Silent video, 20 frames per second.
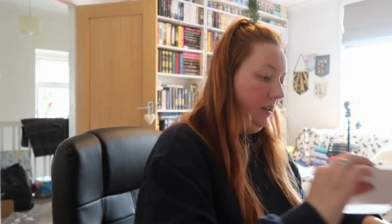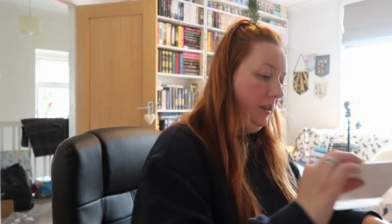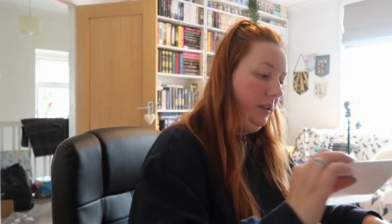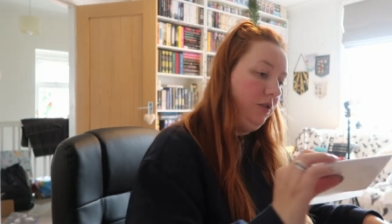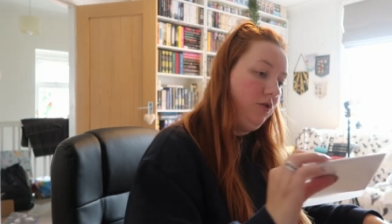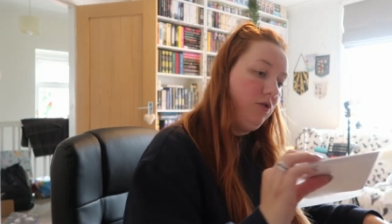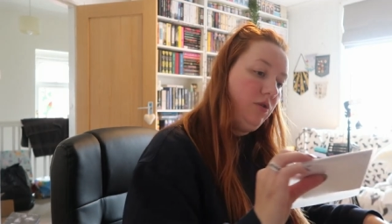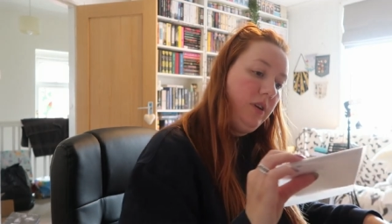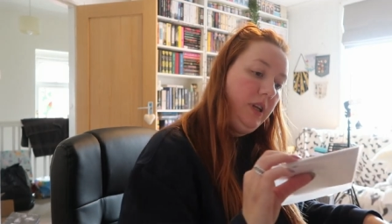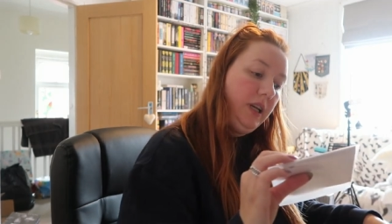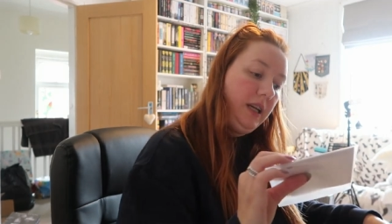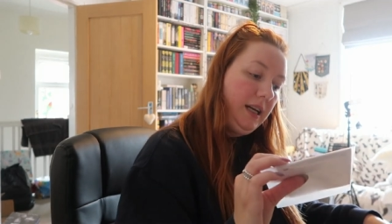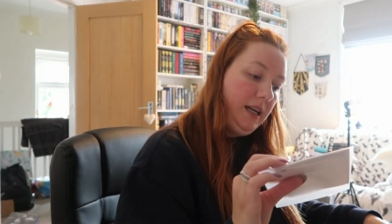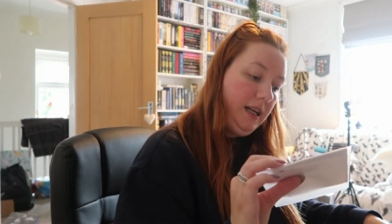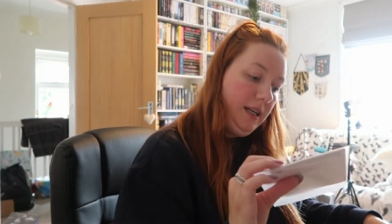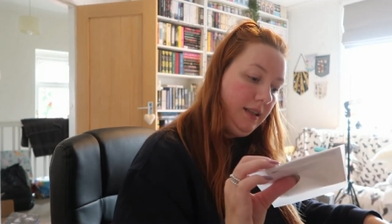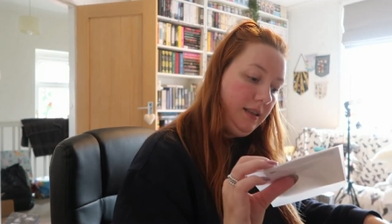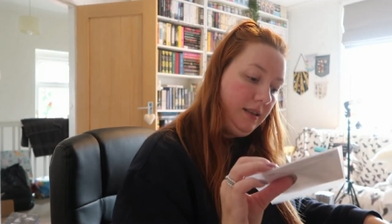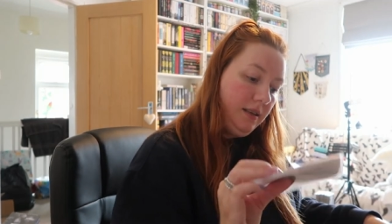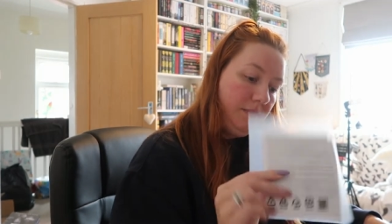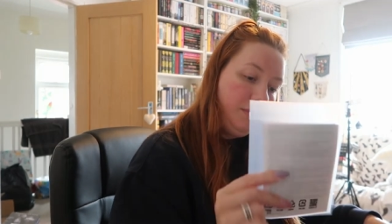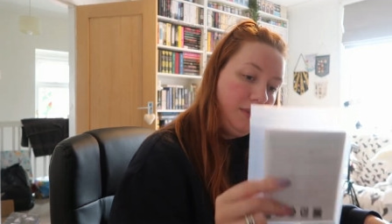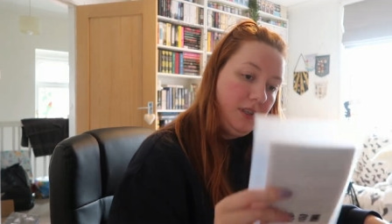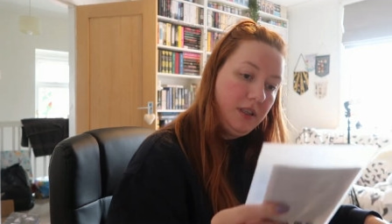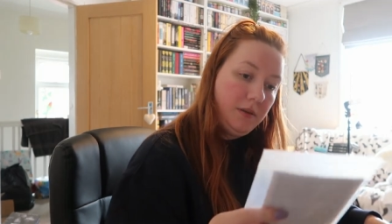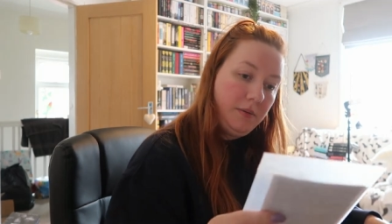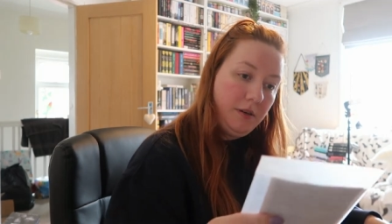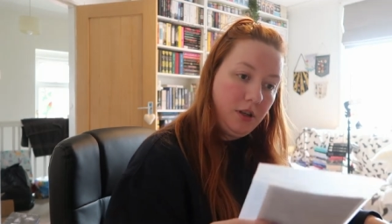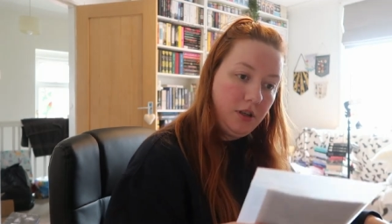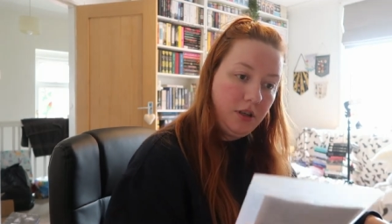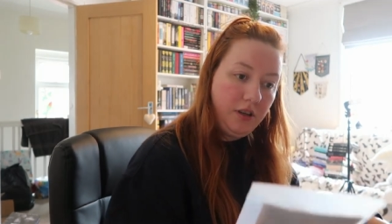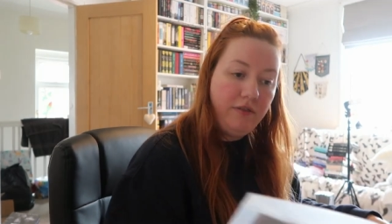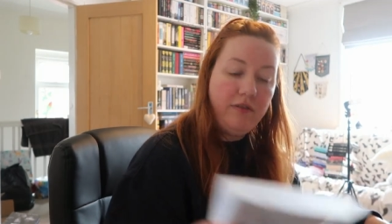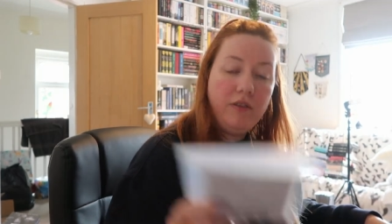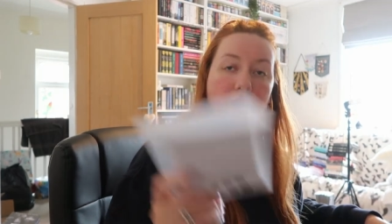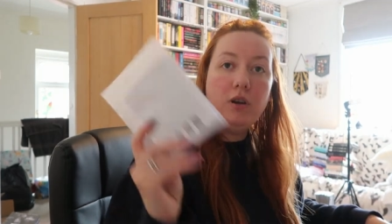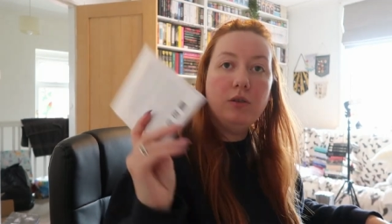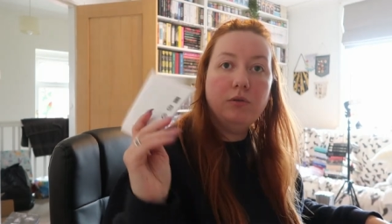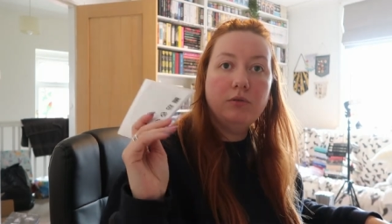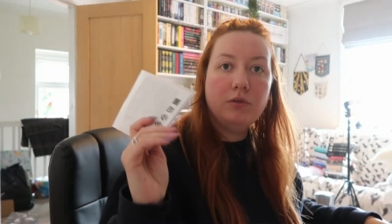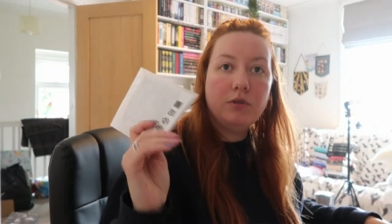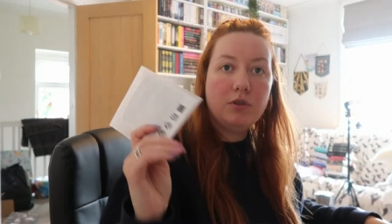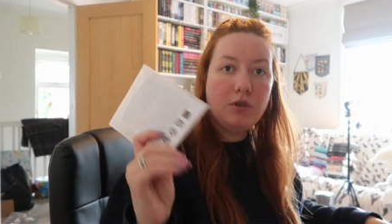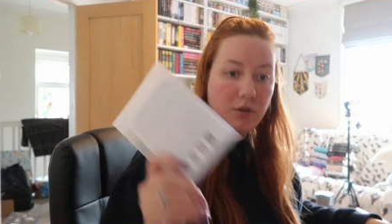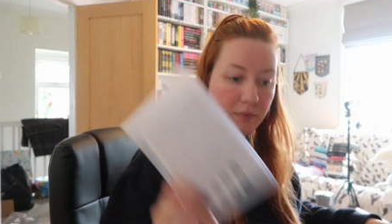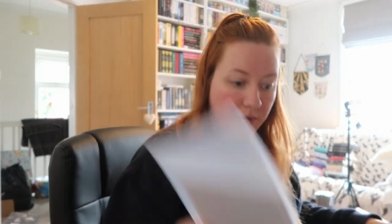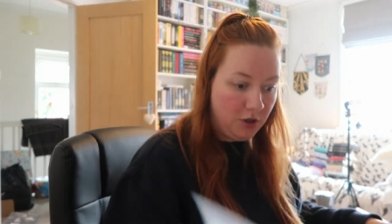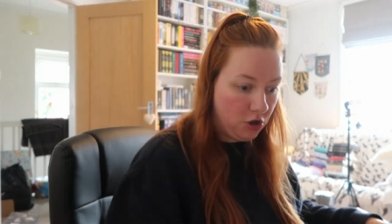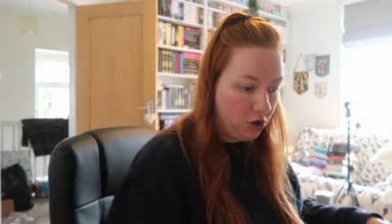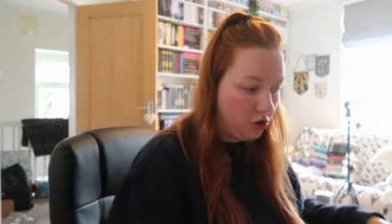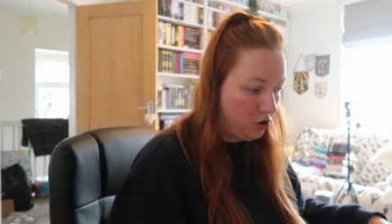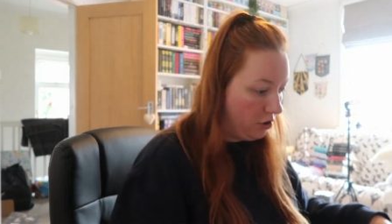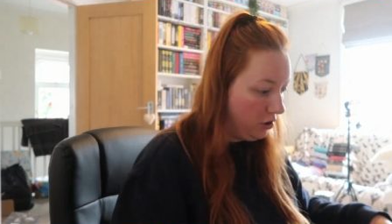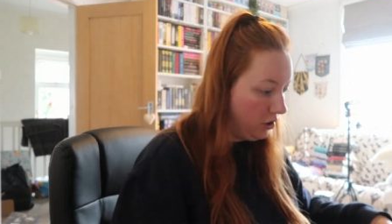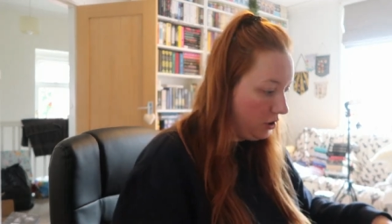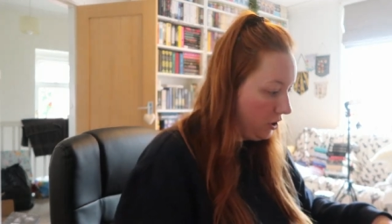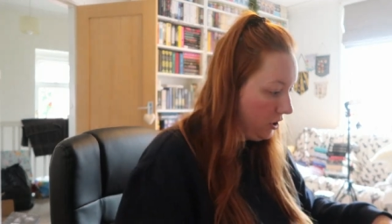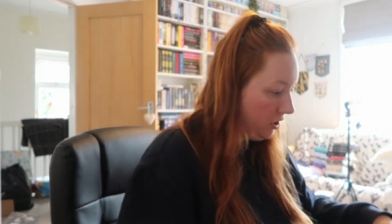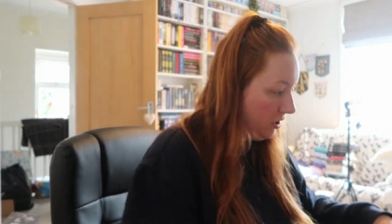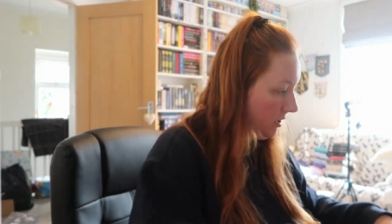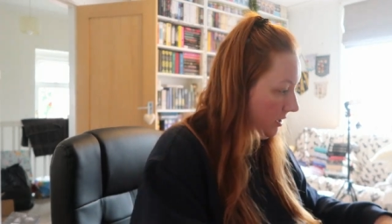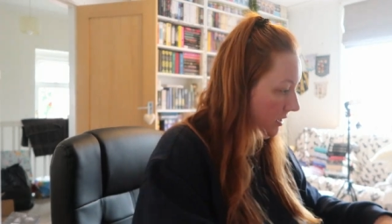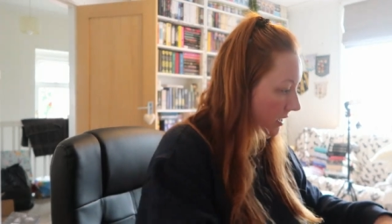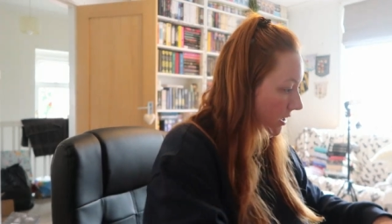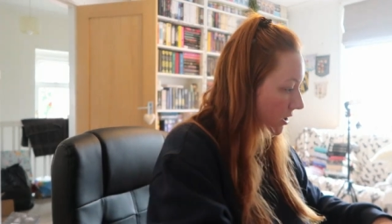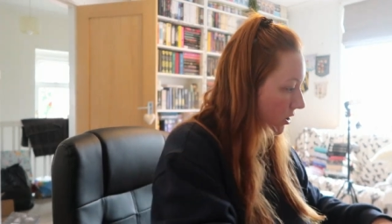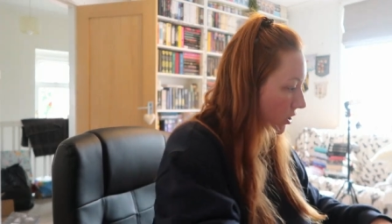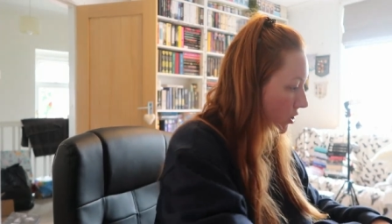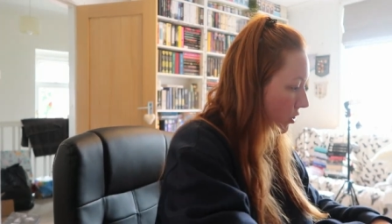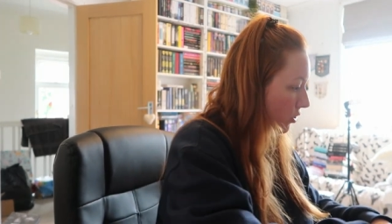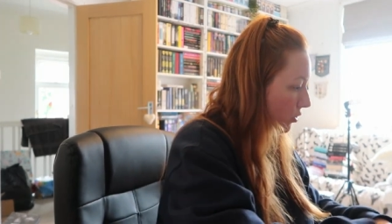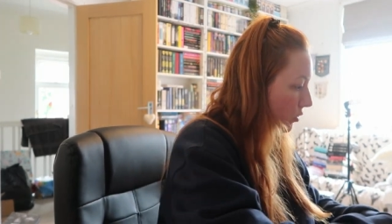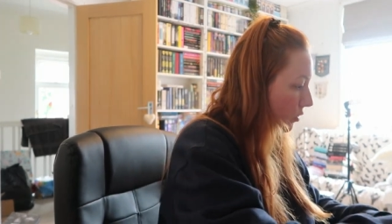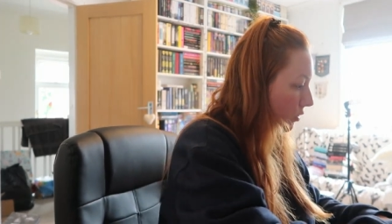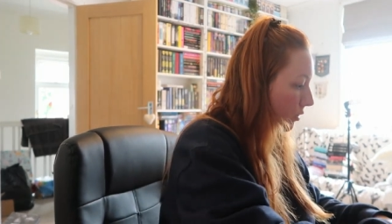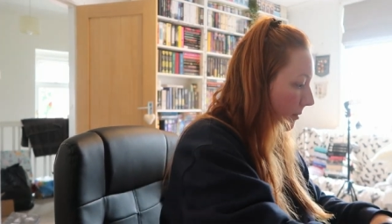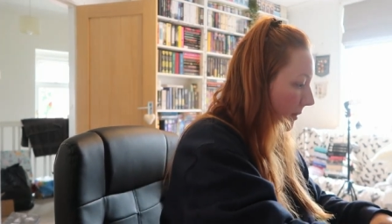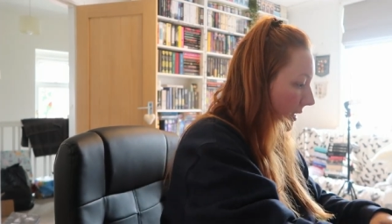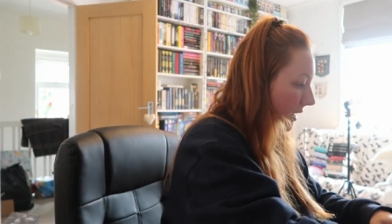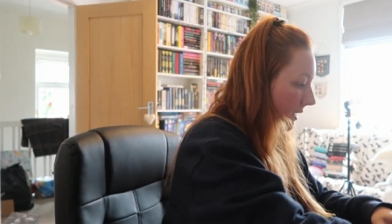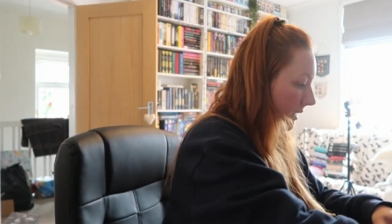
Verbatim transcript: electronic items, especially phones. Some instructions, I assume.